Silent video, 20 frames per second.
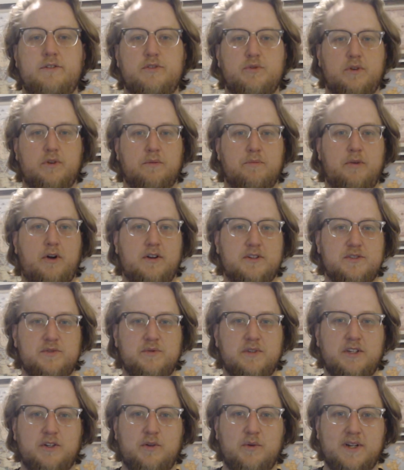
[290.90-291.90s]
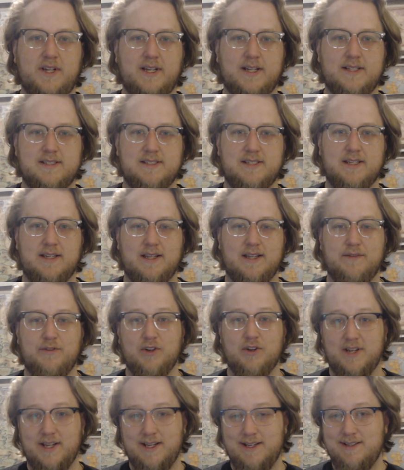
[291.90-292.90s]
want to pause really quick and say, if
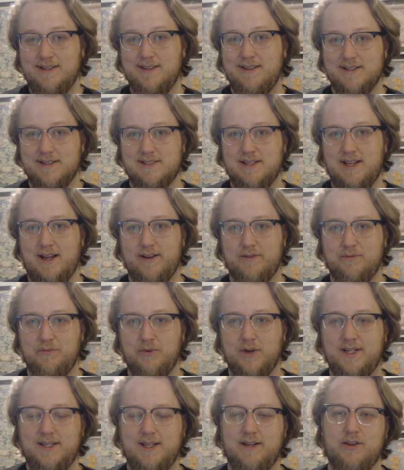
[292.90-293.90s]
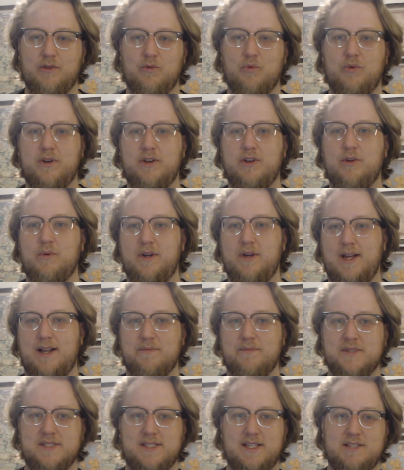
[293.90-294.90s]
you're into this kind of breakdown and want to know what kind of
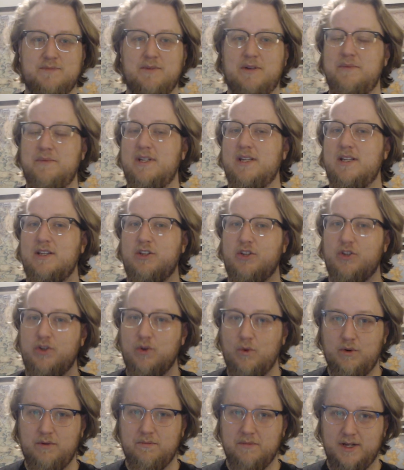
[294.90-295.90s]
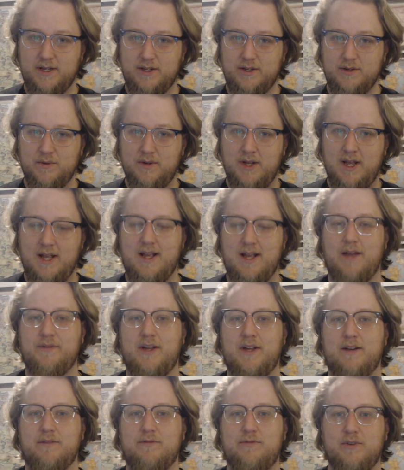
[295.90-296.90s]
mistakes might be in your menu, I've got
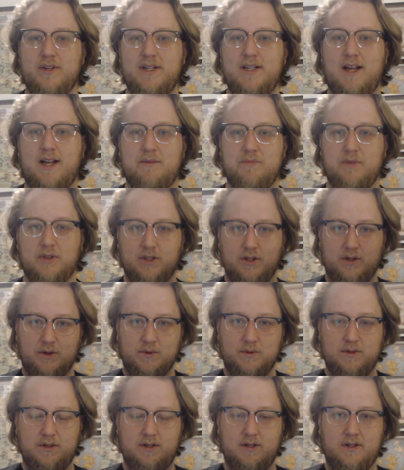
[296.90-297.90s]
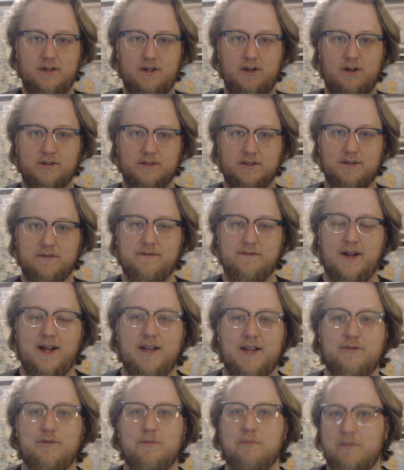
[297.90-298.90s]
a free guide below called the
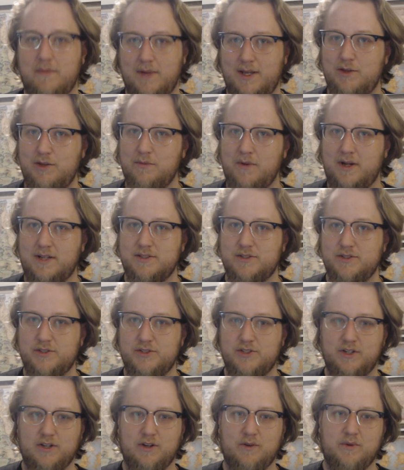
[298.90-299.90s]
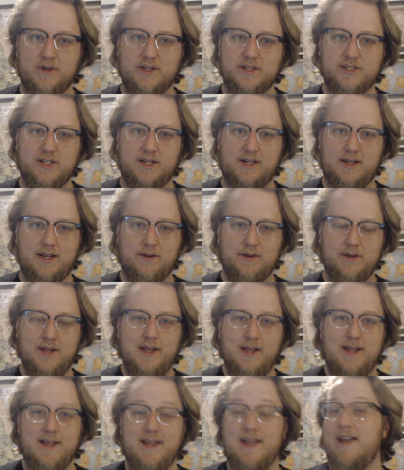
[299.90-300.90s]
5 menu monsters you're going to want to check out.
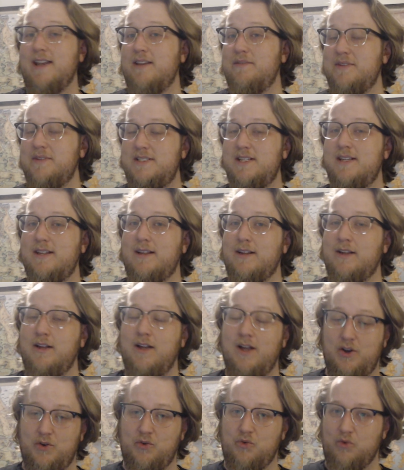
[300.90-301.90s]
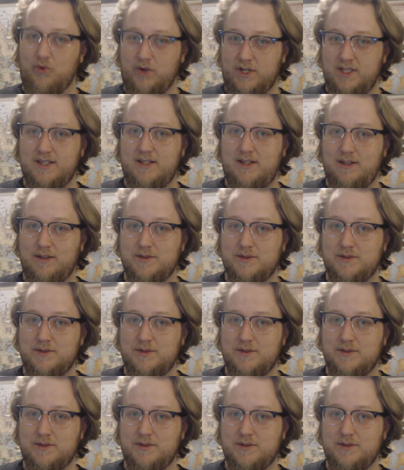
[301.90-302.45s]
And if it's hitting really close